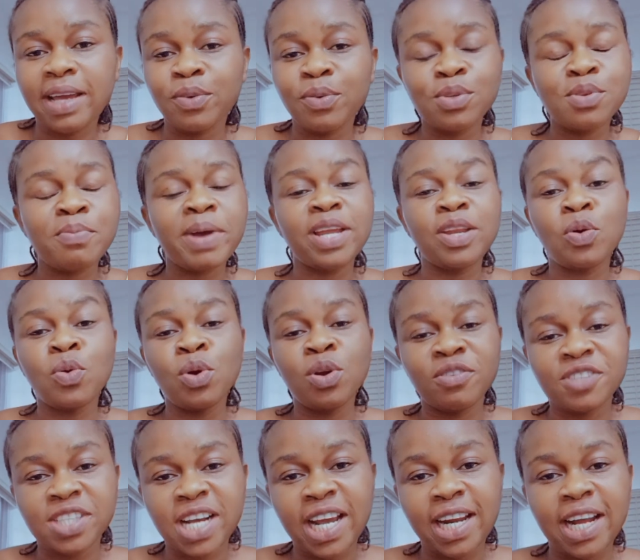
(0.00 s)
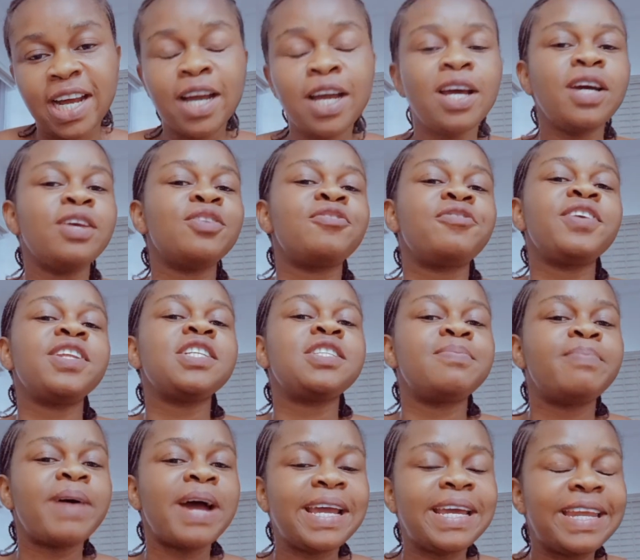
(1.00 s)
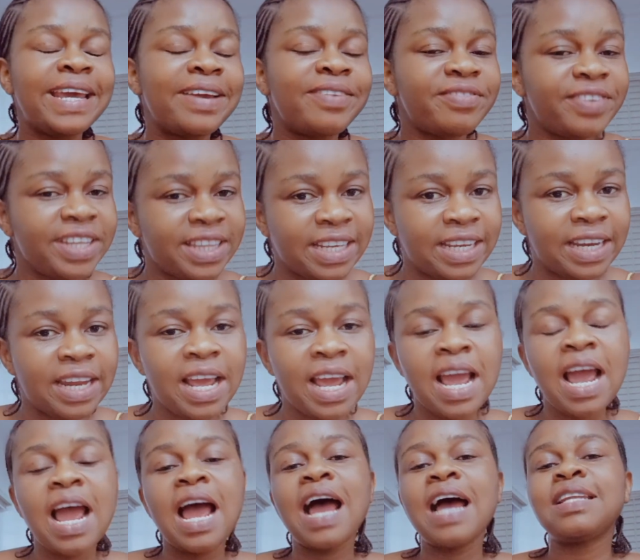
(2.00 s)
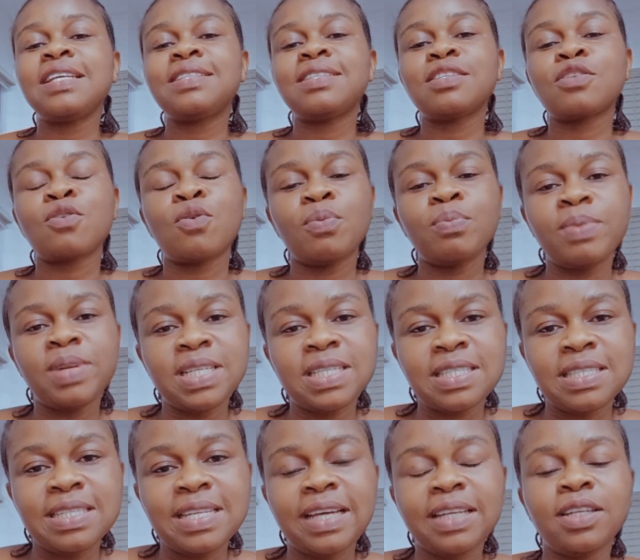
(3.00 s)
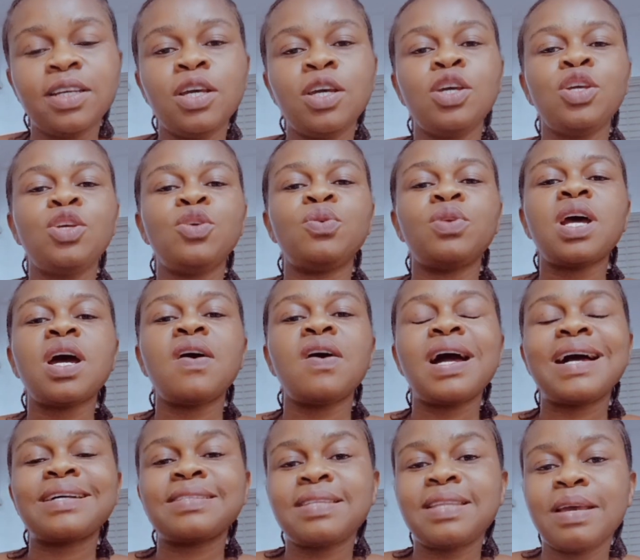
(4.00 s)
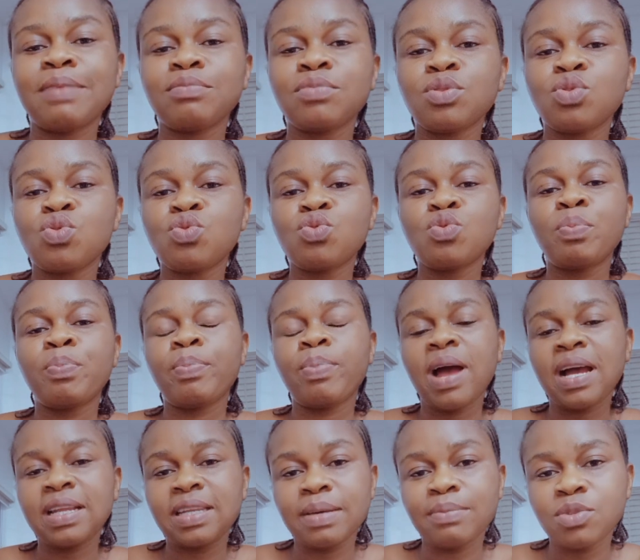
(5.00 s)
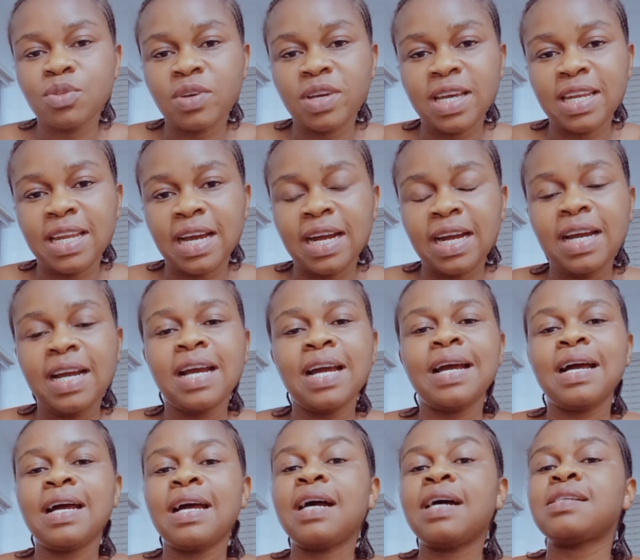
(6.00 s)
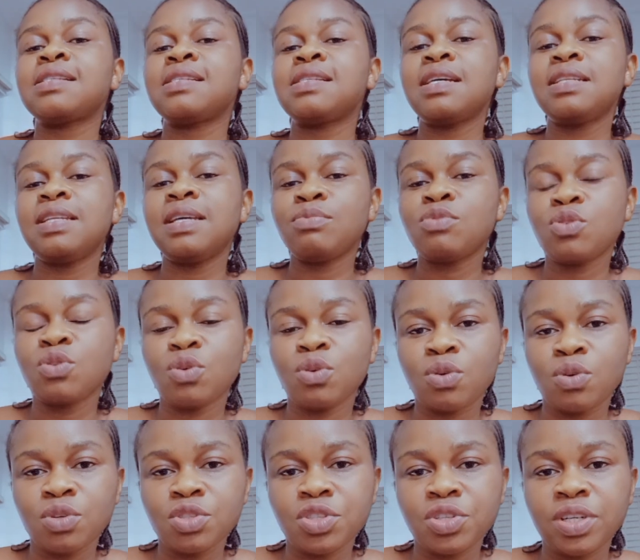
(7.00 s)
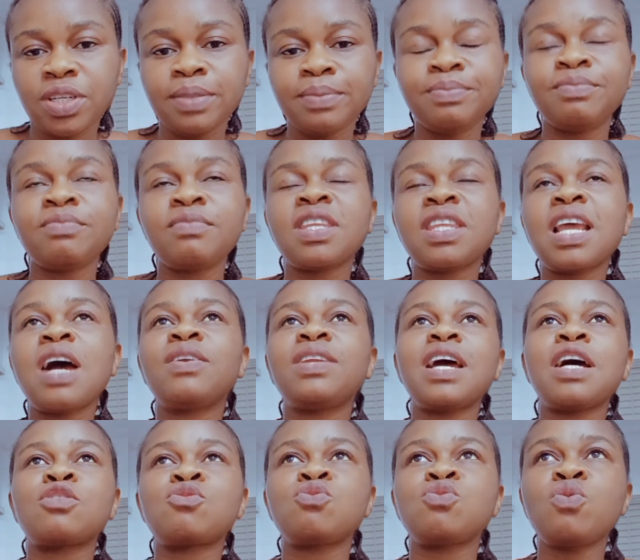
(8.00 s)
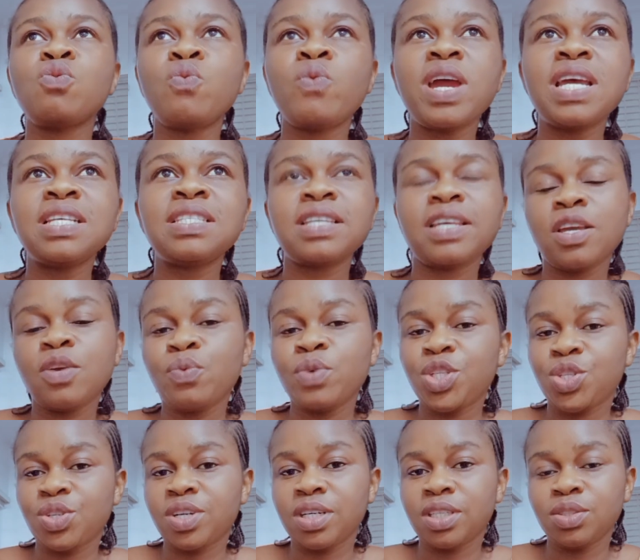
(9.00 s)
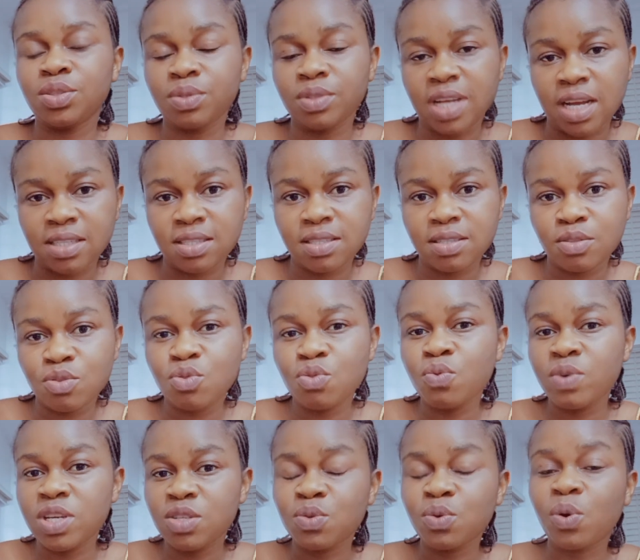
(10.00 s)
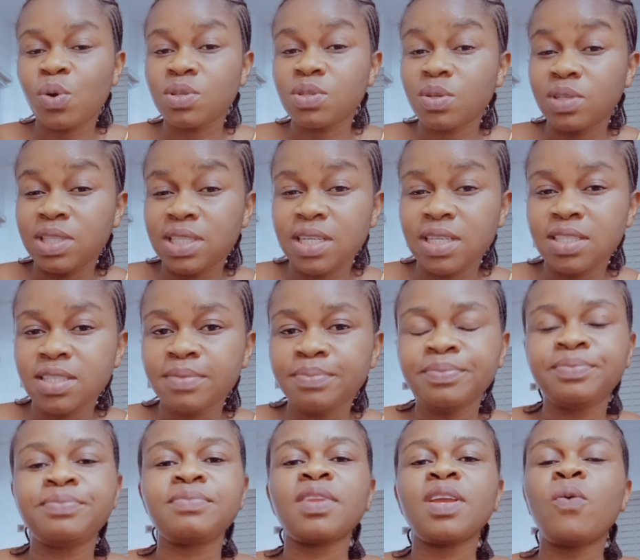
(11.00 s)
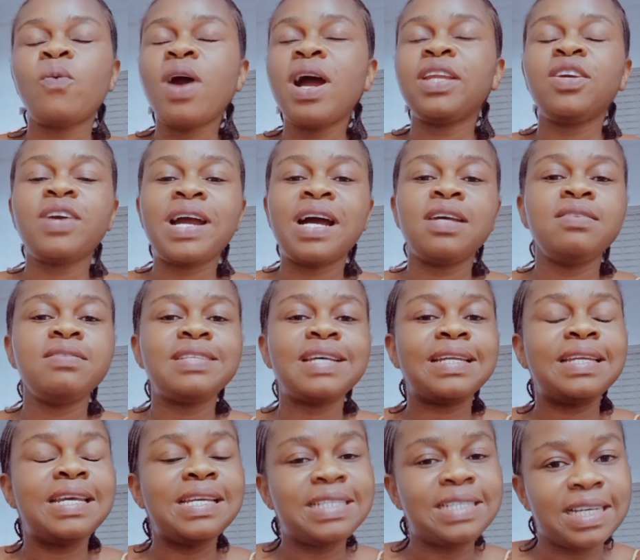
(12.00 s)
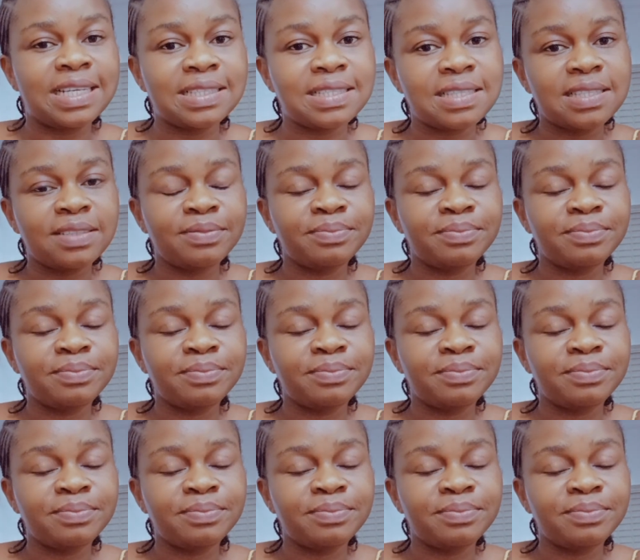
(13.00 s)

You want to buy the whole of China. You finish buying everything and it is complete. Then you will now ask them to pack them together and send them to your country. Now, there are two ways in which you can do that. Two ways to consolidate. One, you can use an agent.